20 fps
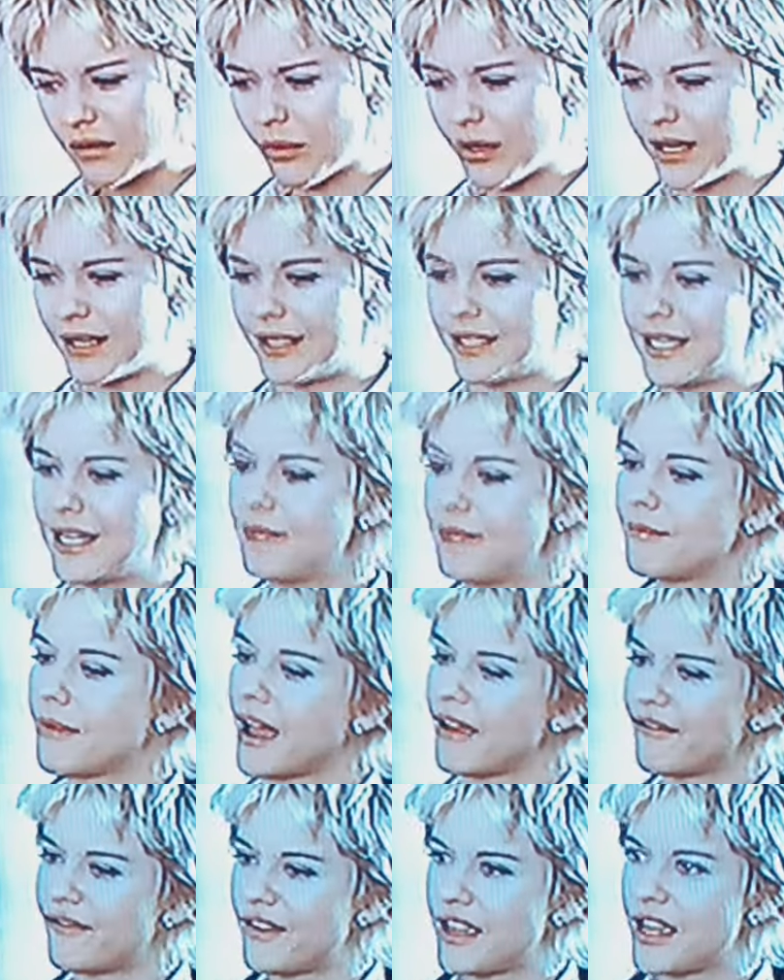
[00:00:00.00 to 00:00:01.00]
want to see my
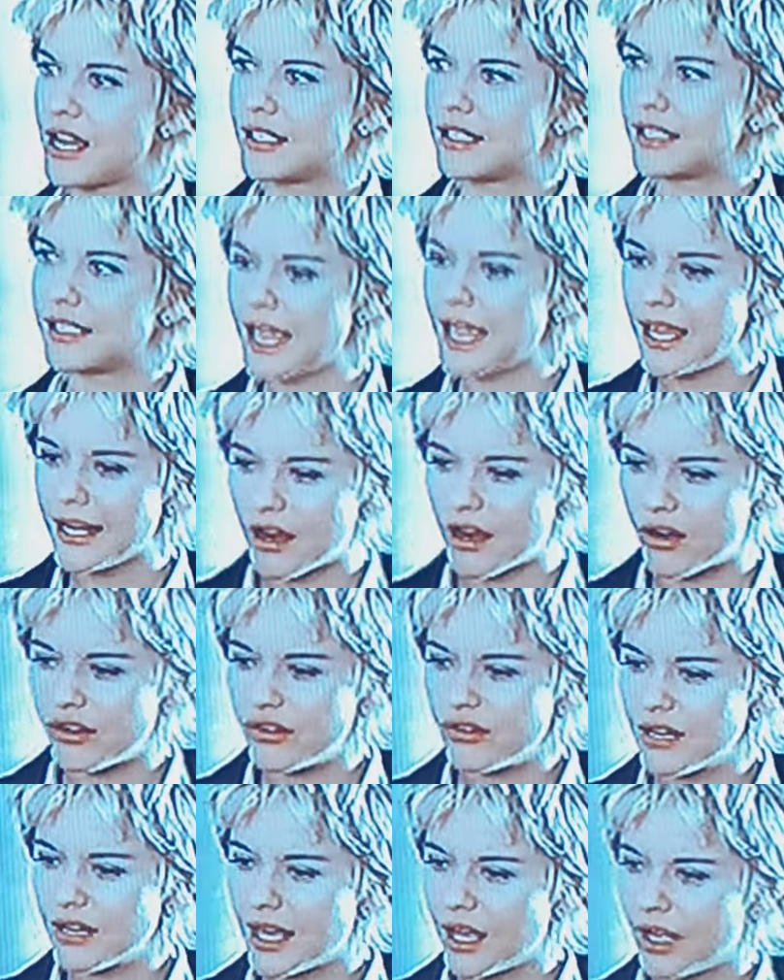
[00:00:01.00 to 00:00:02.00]
fiance now. Are you
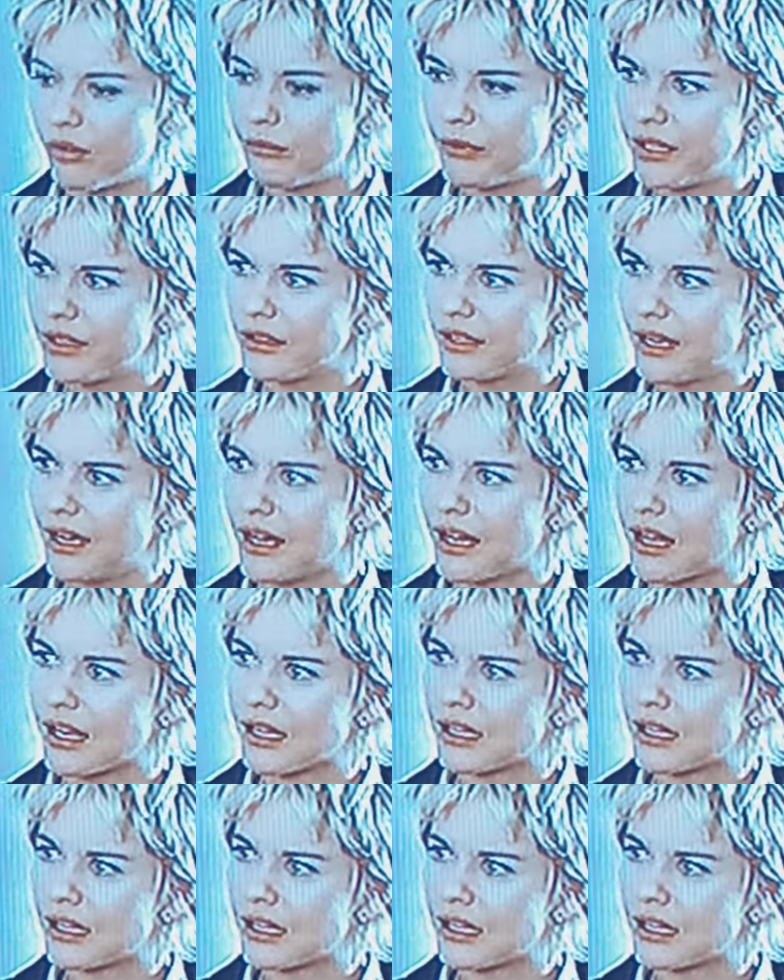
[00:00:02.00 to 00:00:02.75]
going to help me or not?